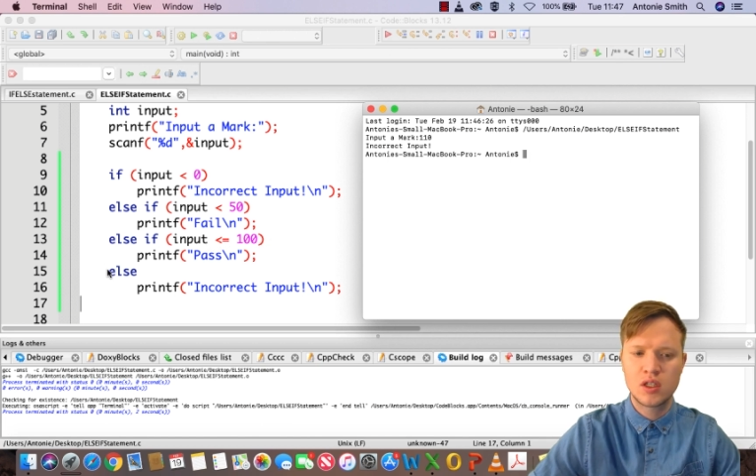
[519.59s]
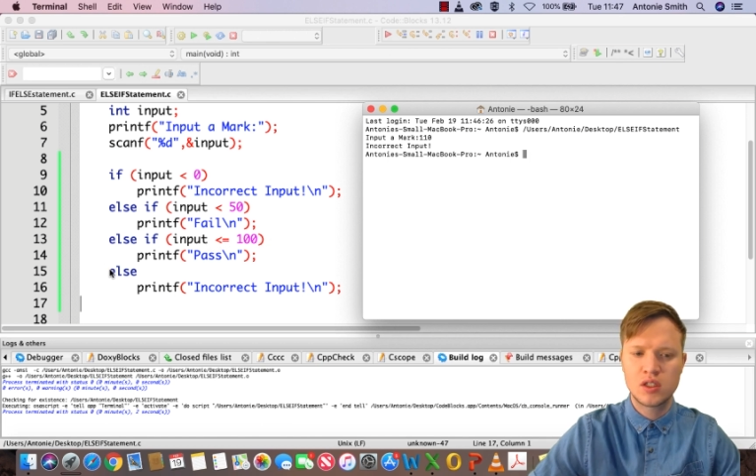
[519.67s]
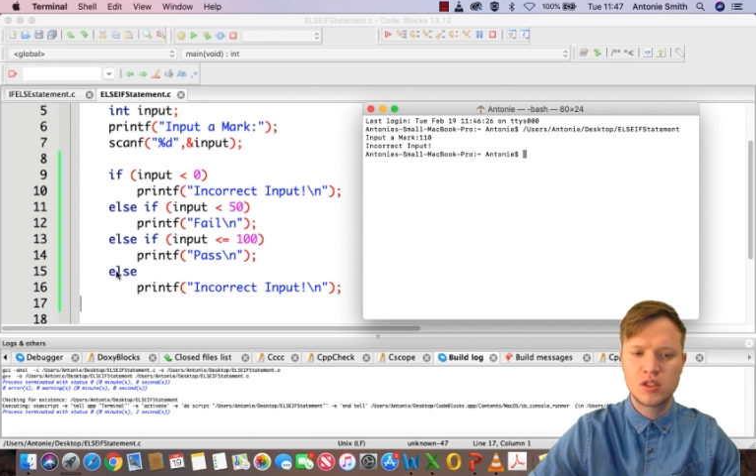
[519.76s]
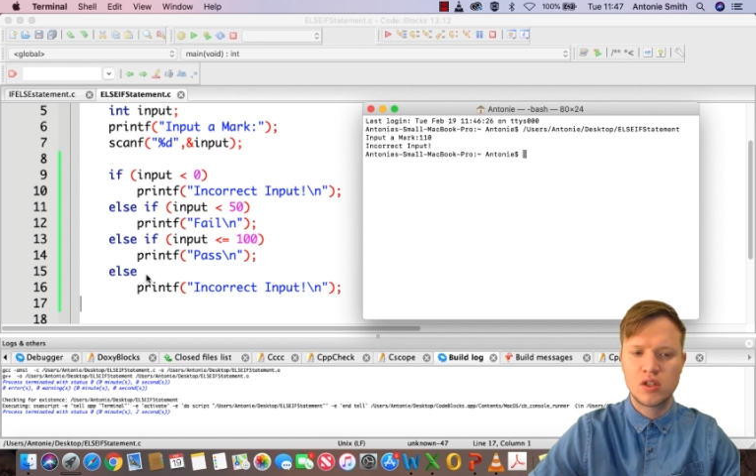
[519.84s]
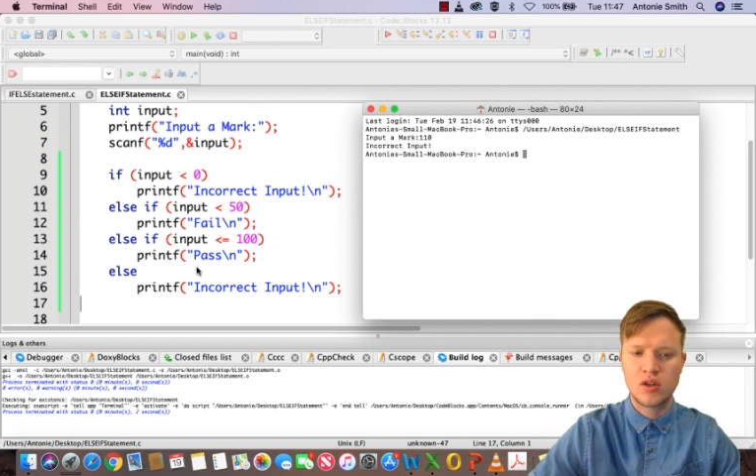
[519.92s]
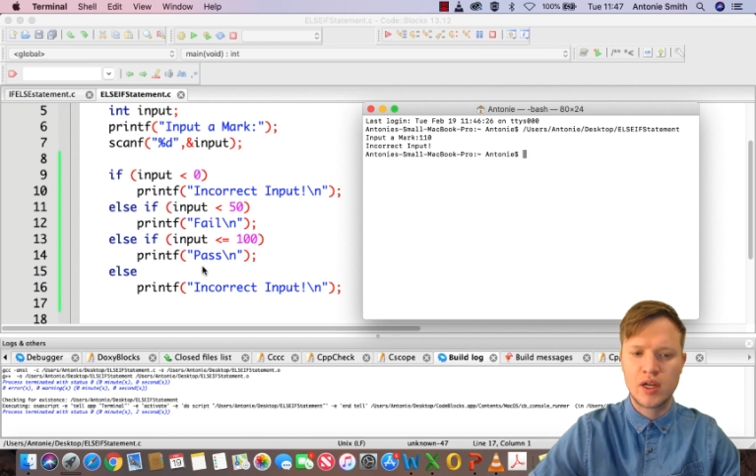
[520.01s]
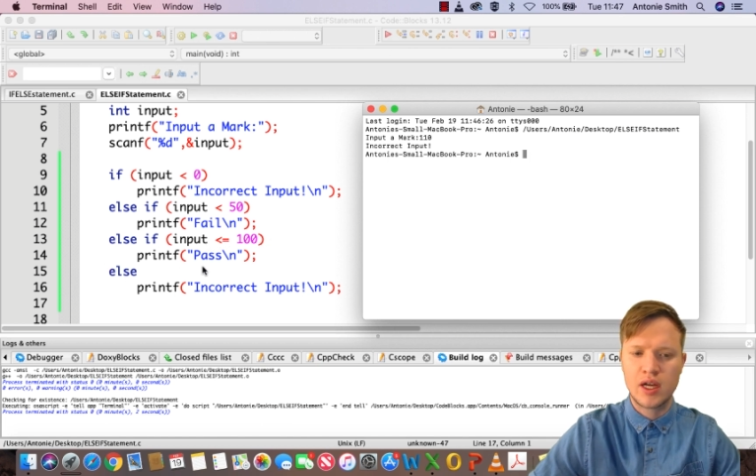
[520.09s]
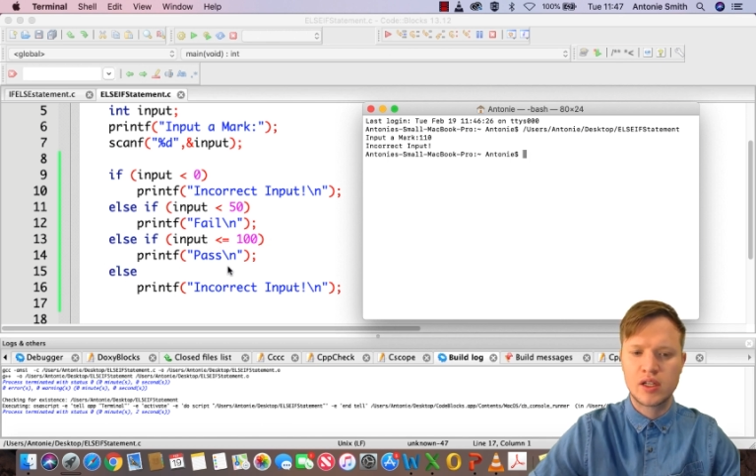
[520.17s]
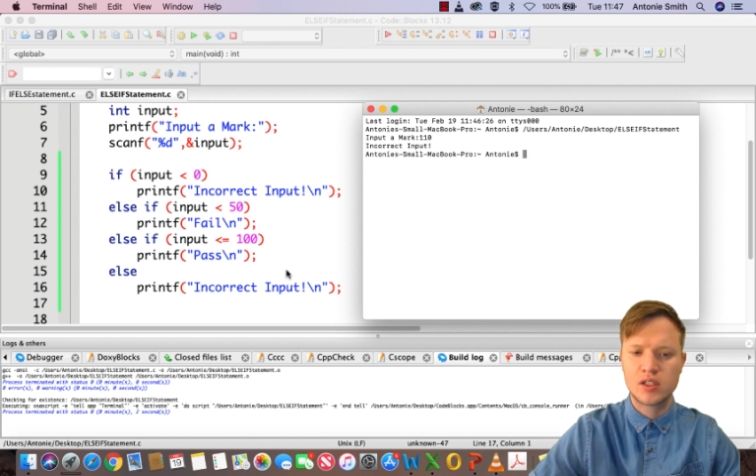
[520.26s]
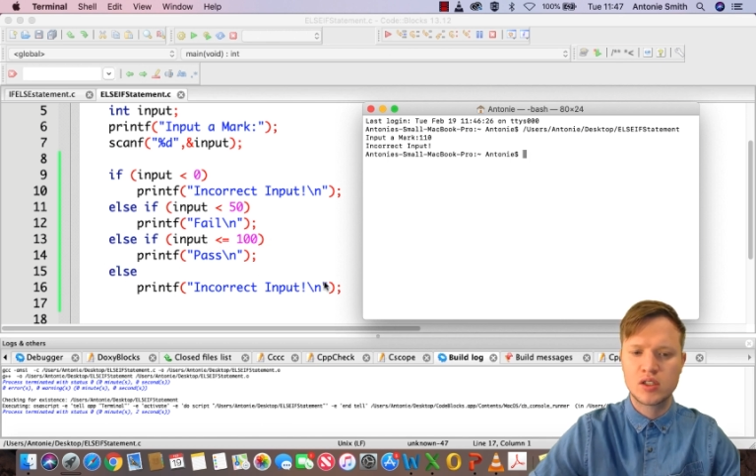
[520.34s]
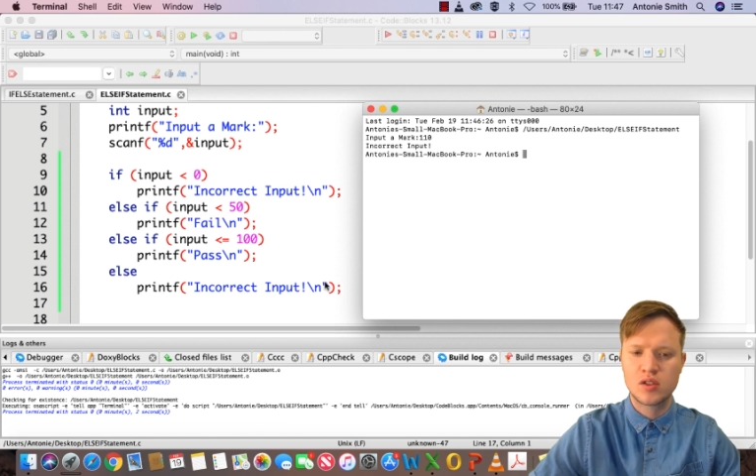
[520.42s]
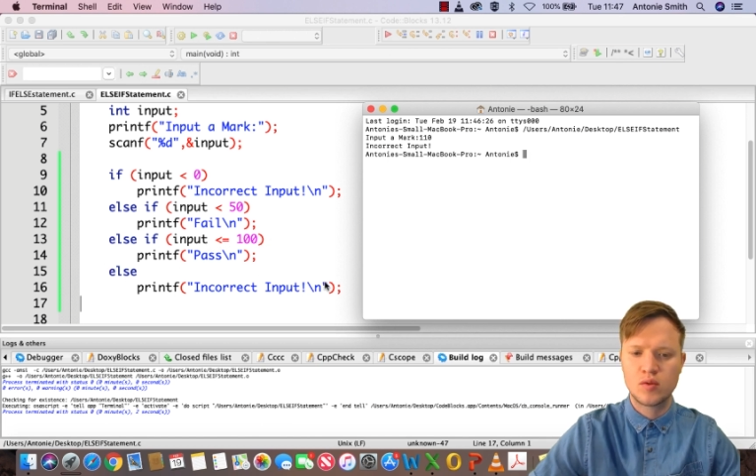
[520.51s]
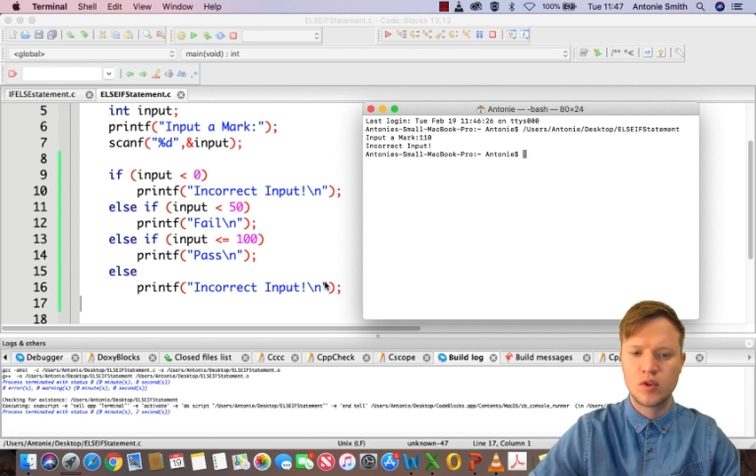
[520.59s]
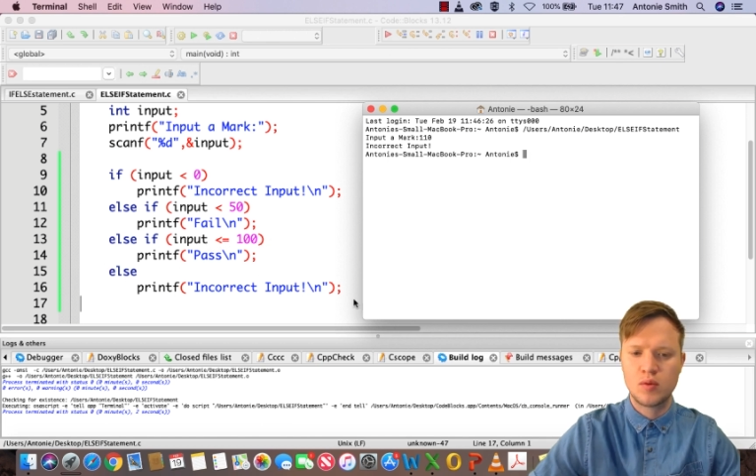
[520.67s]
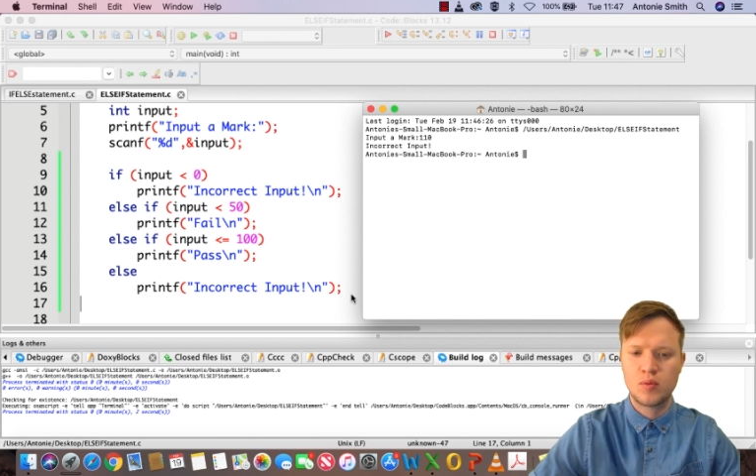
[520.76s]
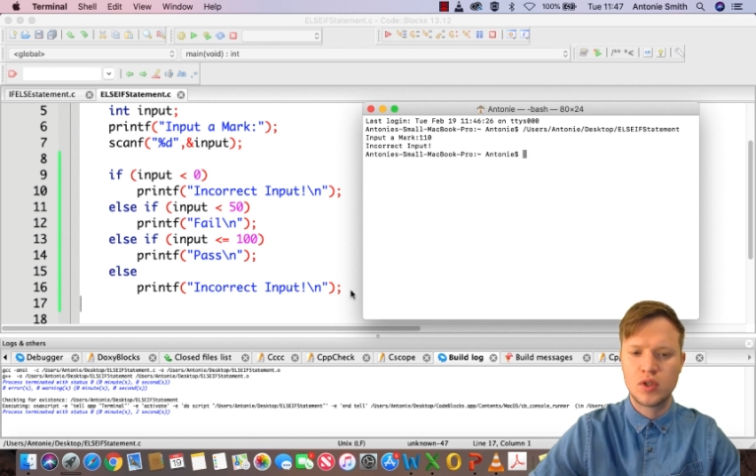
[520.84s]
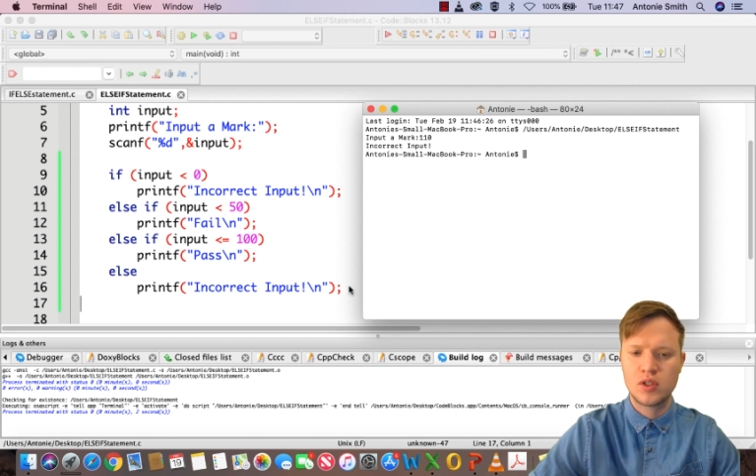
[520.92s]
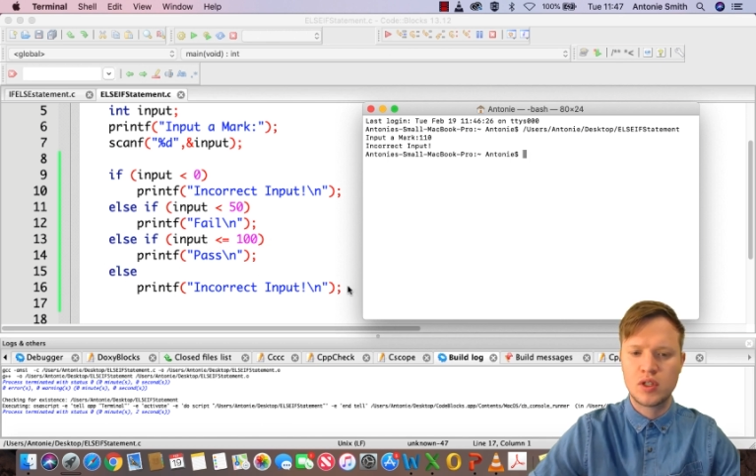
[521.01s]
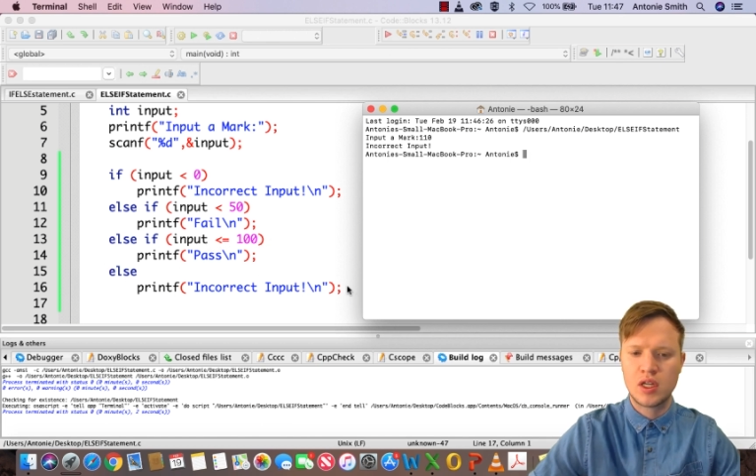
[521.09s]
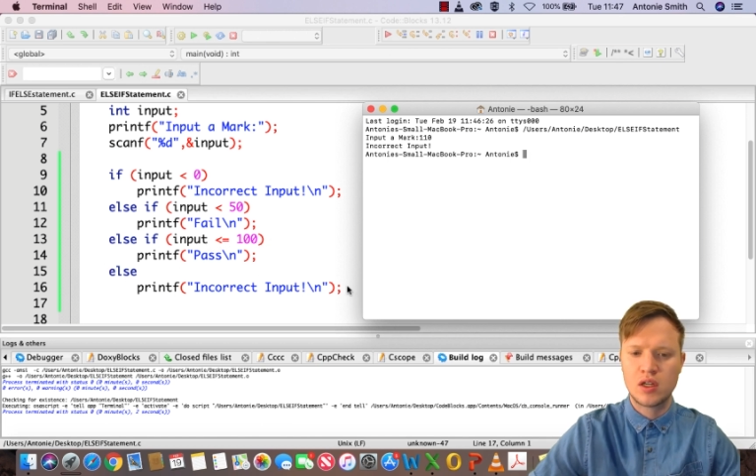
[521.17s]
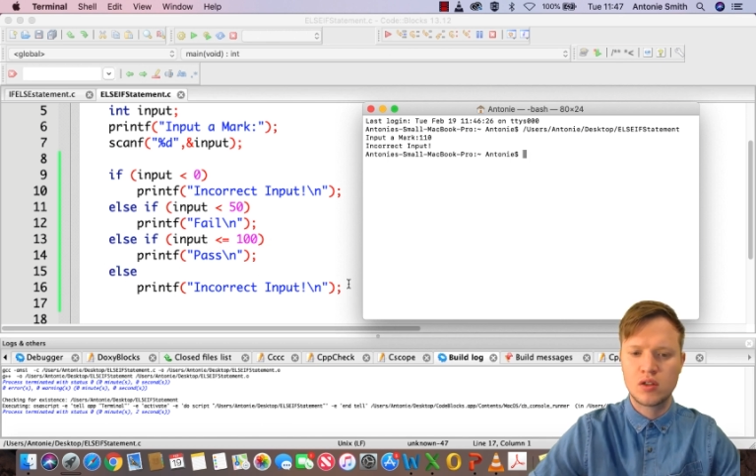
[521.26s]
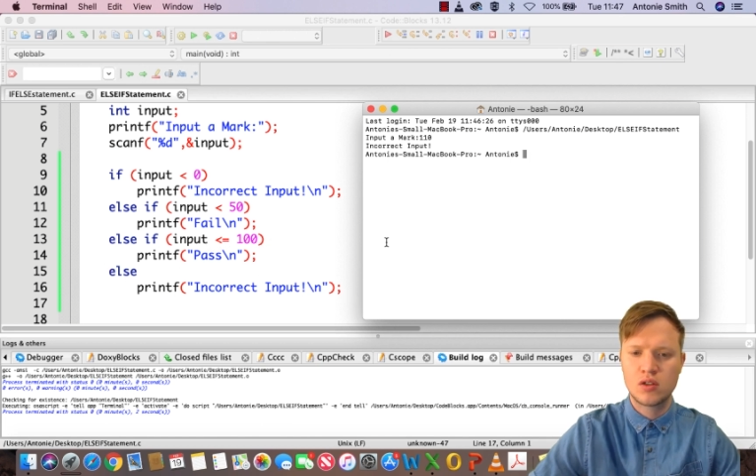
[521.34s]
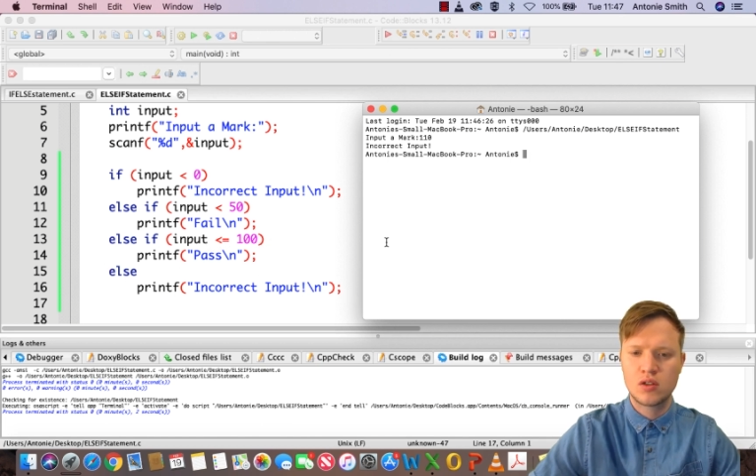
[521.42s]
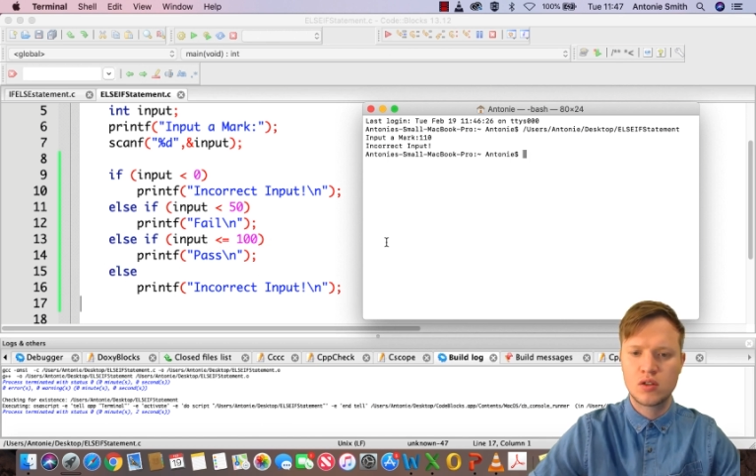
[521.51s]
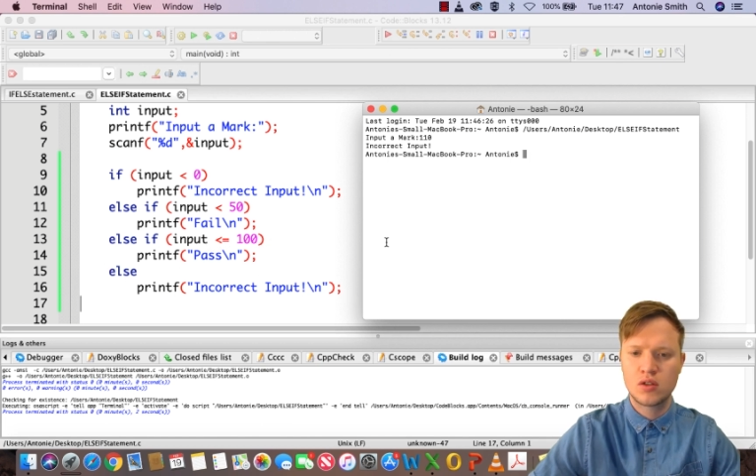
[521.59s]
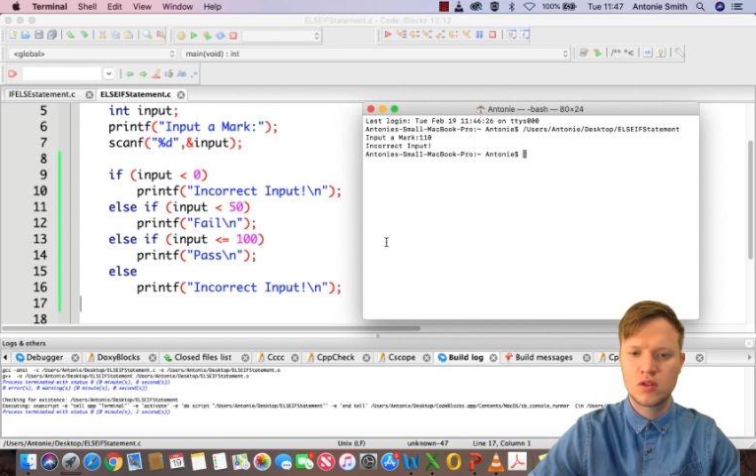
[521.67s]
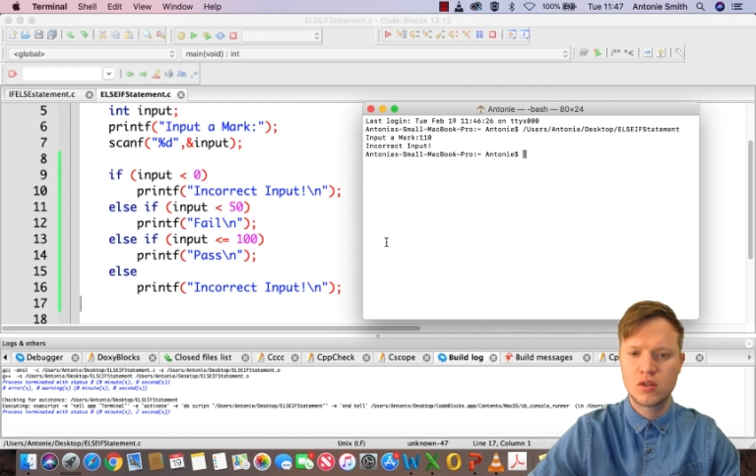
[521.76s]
So else we print out